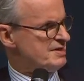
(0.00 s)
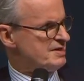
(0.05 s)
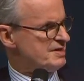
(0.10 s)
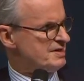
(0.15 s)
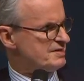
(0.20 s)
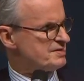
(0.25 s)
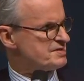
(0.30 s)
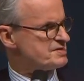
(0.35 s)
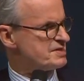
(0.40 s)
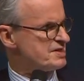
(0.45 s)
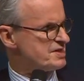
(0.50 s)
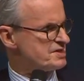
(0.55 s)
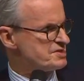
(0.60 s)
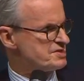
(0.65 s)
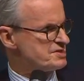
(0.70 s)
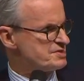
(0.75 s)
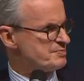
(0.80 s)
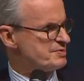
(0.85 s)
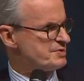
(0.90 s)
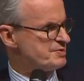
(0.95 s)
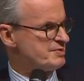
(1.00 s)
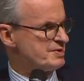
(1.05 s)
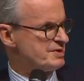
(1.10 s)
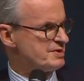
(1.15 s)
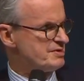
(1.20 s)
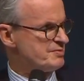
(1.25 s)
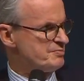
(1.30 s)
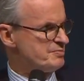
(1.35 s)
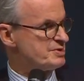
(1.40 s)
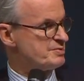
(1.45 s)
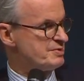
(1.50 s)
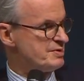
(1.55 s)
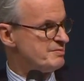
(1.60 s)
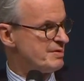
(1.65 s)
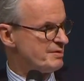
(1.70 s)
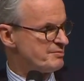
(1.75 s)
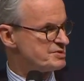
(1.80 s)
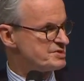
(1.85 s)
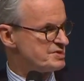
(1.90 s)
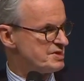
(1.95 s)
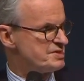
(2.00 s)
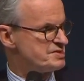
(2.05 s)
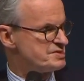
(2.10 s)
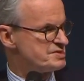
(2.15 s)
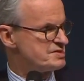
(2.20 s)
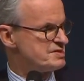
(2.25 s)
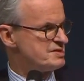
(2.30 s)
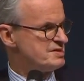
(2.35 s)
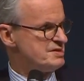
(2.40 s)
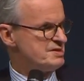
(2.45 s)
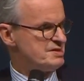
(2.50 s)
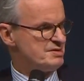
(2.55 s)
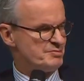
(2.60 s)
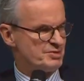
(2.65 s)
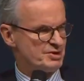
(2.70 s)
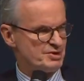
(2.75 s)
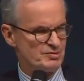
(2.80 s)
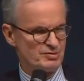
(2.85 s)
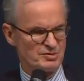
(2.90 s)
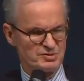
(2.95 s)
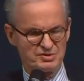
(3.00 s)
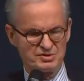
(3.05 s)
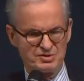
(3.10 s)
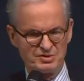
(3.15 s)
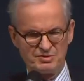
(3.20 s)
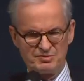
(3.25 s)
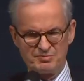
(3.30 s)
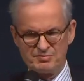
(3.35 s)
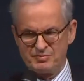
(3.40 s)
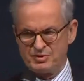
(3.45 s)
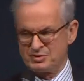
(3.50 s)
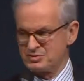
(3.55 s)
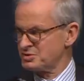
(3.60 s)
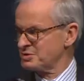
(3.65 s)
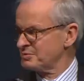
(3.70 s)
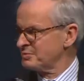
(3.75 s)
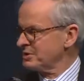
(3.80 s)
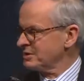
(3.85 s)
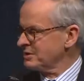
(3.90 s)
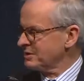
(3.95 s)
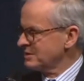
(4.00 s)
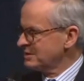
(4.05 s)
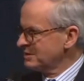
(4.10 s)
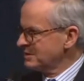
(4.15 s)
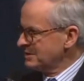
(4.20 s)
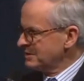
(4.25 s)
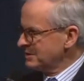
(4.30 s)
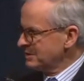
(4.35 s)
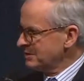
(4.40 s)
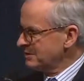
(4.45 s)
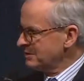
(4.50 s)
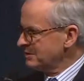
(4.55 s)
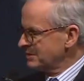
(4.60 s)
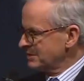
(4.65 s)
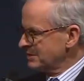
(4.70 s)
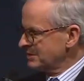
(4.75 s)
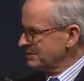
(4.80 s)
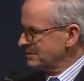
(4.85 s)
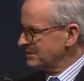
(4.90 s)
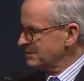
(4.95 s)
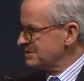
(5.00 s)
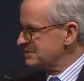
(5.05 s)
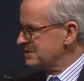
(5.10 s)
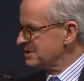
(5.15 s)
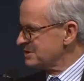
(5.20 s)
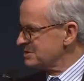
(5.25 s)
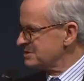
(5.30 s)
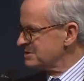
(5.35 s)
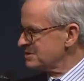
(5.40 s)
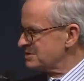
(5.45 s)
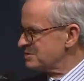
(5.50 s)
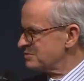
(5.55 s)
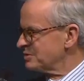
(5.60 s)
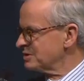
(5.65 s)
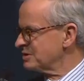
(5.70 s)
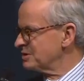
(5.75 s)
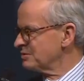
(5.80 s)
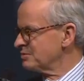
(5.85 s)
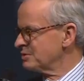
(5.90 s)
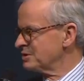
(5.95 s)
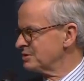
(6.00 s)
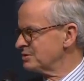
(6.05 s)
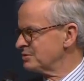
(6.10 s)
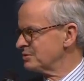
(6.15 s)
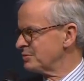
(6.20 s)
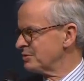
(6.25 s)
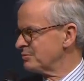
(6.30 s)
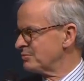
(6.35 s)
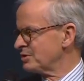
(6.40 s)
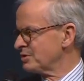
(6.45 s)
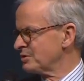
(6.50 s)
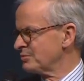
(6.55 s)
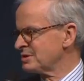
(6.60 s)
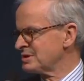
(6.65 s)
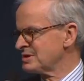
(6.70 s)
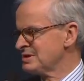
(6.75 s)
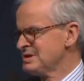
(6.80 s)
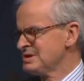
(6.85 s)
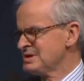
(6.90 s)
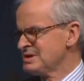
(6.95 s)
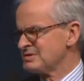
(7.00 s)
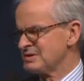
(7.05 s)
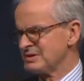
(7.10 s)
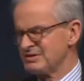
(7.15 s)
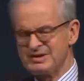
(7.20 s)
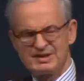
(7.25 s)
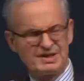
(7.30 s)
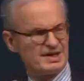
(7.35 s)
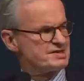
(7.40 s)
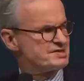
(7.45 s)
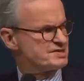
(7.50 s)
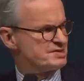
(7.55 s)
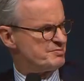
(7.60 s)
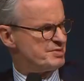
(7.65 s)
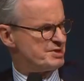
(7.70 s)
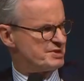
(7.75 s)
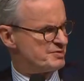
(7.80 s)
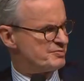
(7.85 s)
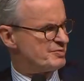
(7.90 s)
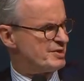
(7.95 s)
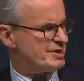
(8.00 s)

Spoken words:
in discussions between member states, but also possibly in the discussions with the European Parliament. So I think that's a bit